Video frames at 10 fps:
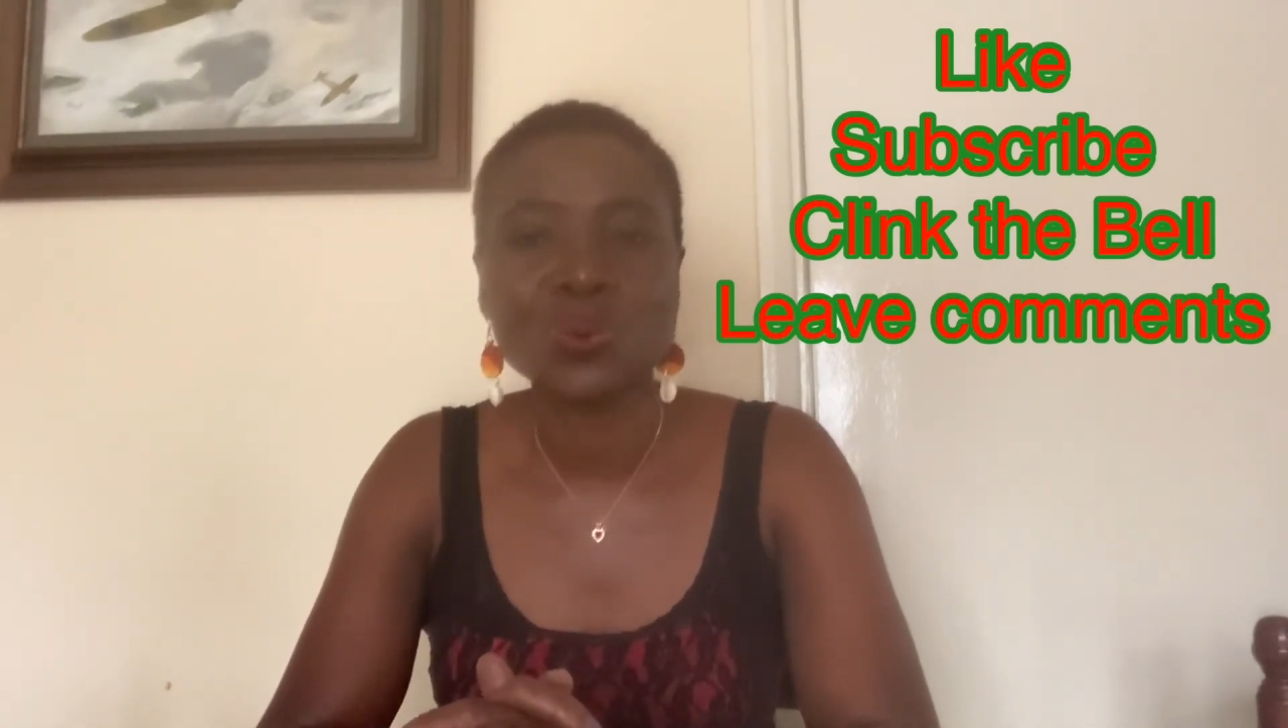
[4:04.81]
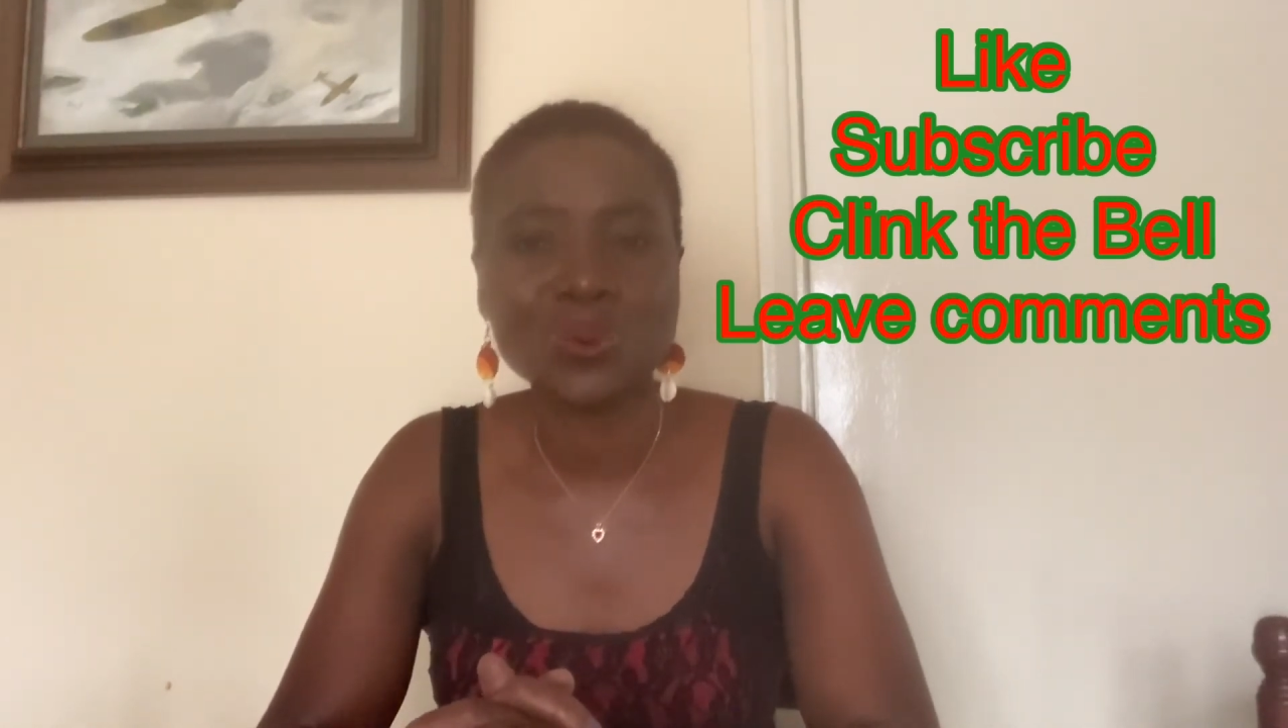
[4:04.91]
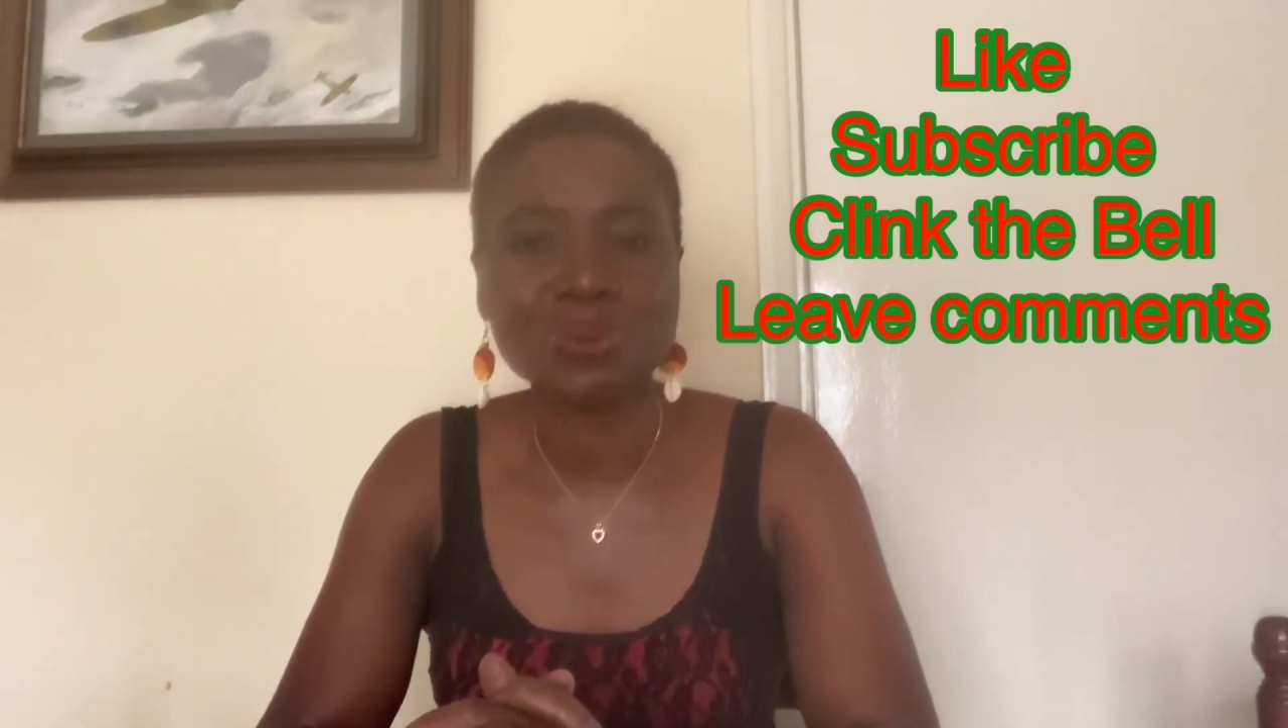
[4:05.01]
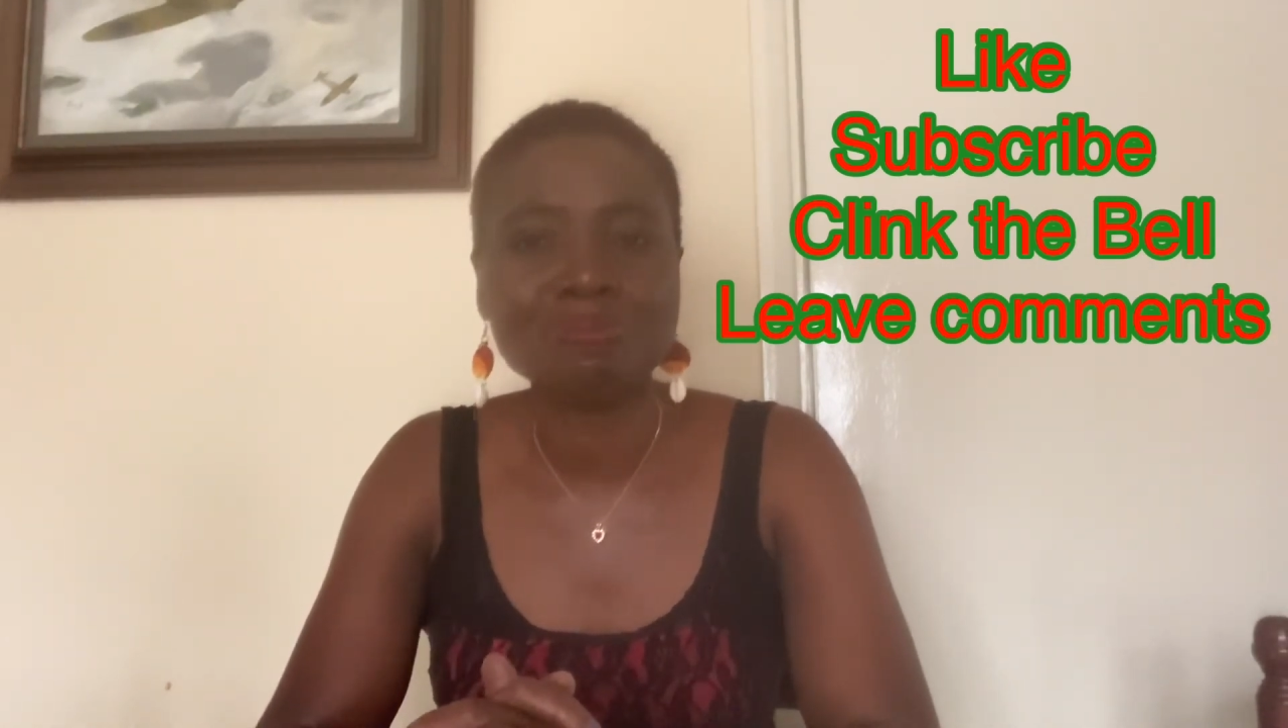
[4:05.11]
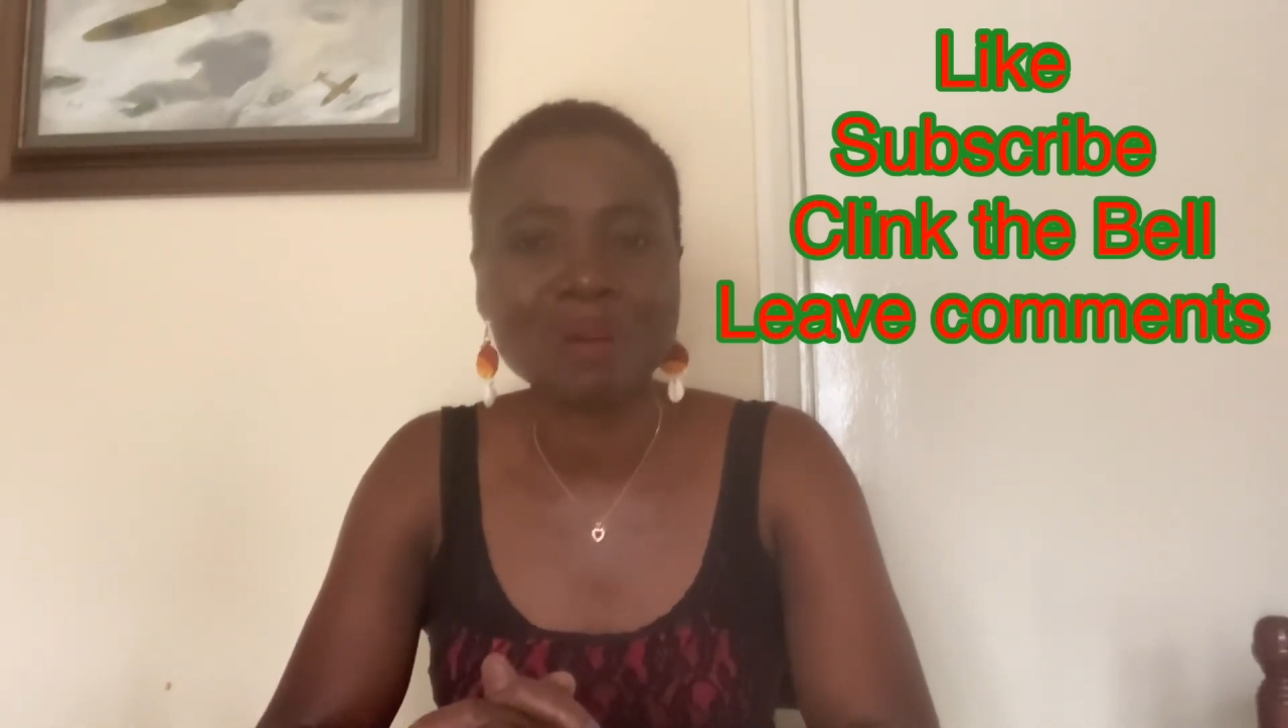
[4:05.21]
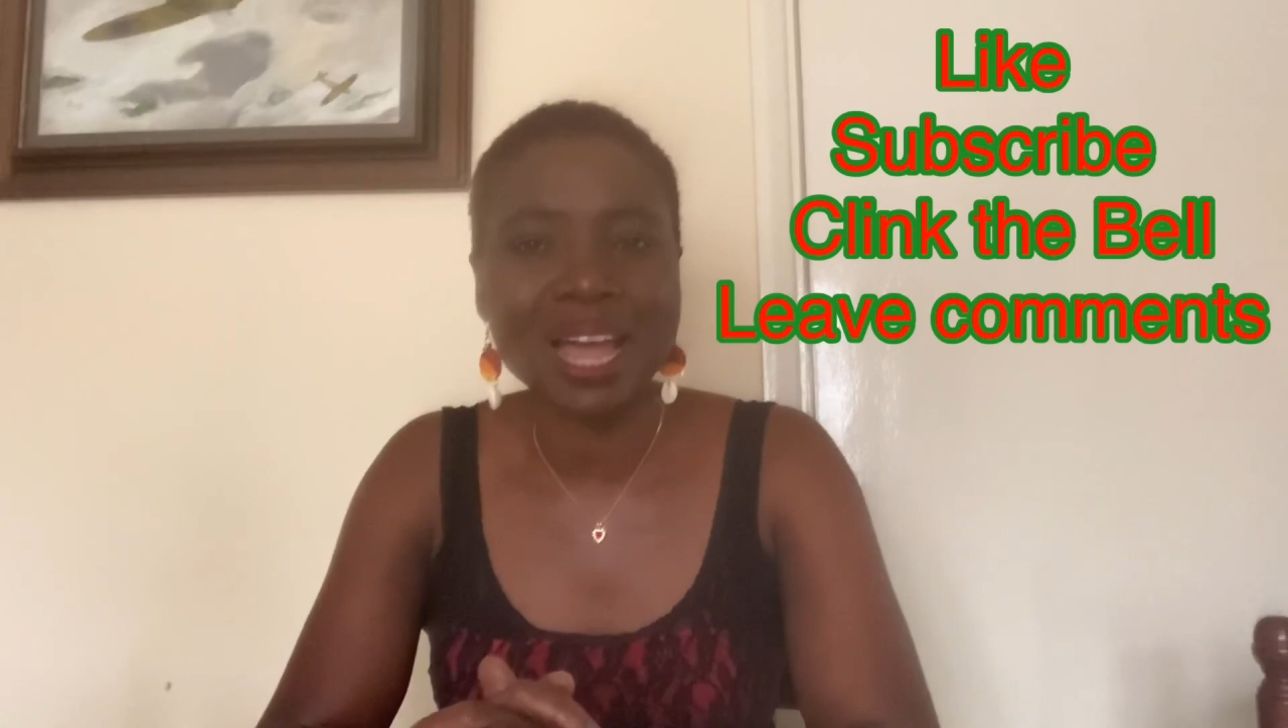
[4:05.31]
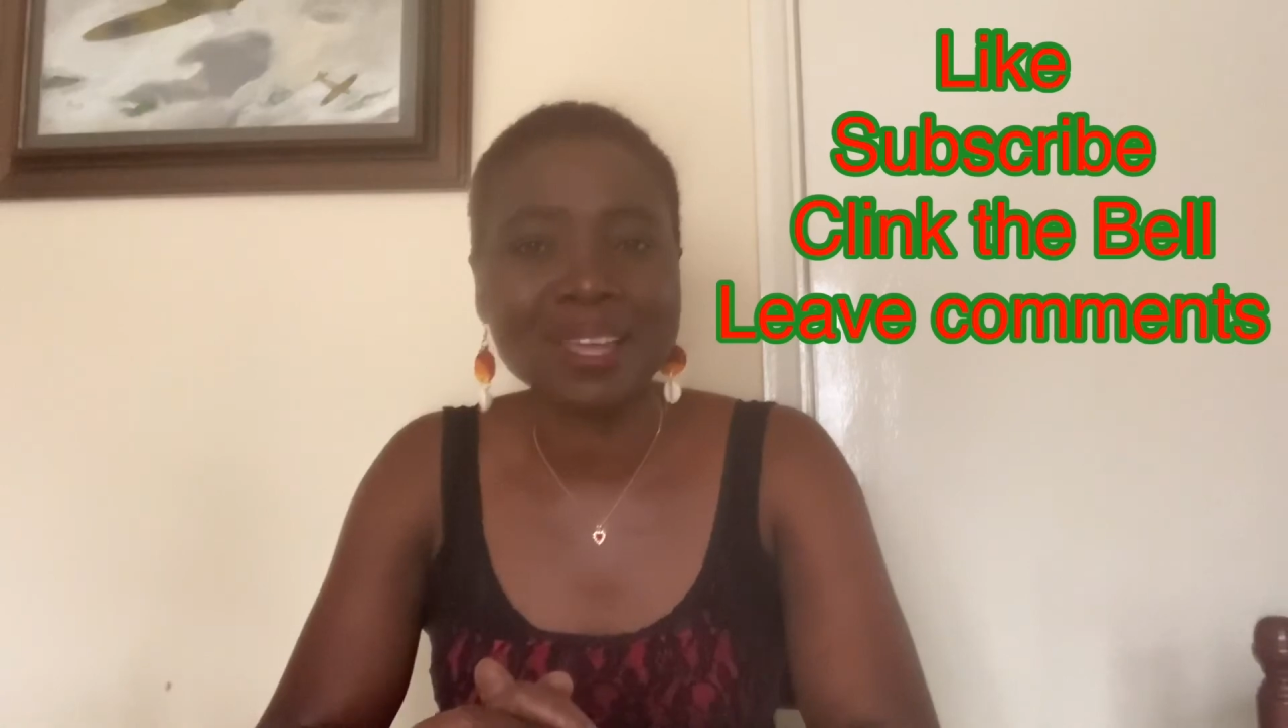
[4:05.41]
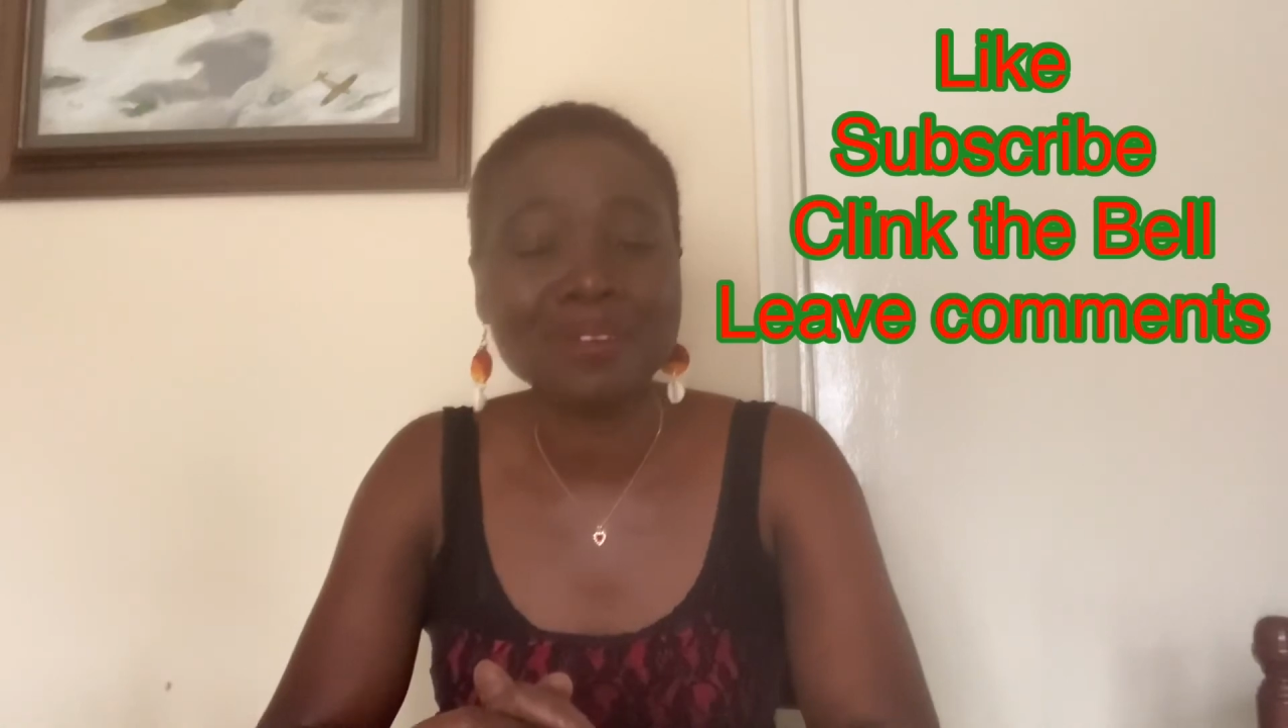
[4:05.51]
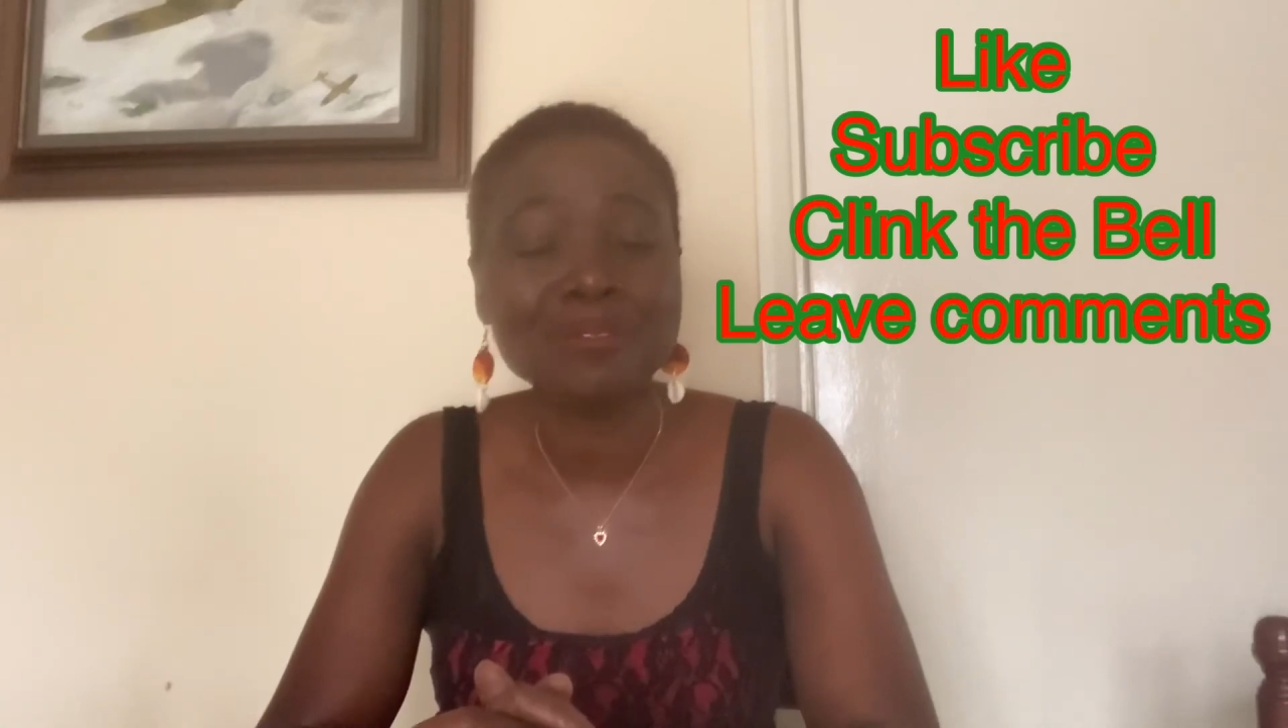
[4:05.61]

goodbye